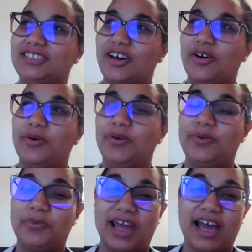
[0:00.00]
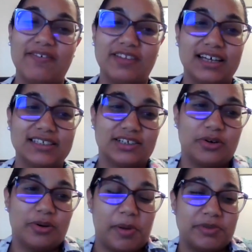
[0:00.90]
So we have lots of
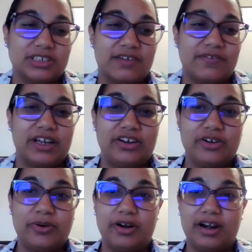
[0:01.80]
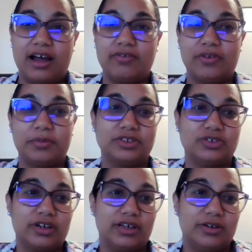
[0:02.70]
core members every year who are not from
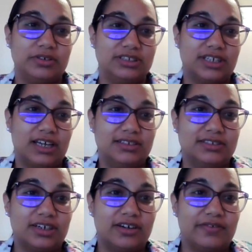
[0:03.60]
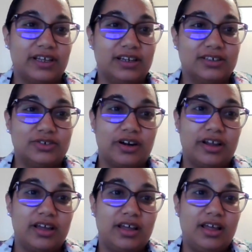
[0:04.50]
Detroit who decide to serve in
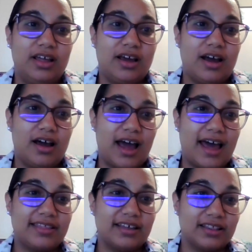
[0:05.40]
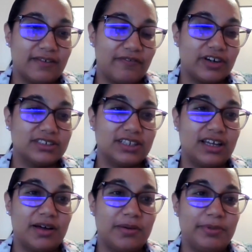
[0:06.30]
Detroit. I think the first
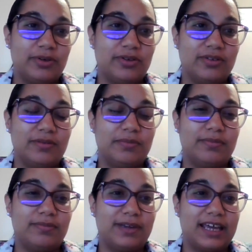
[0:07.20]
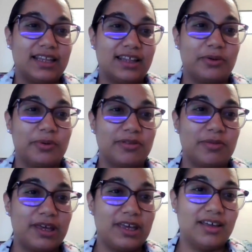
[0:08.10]
thing up, you'll get linked with
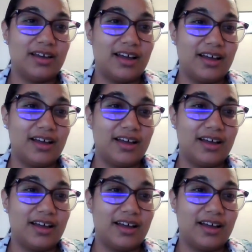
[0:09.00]
me.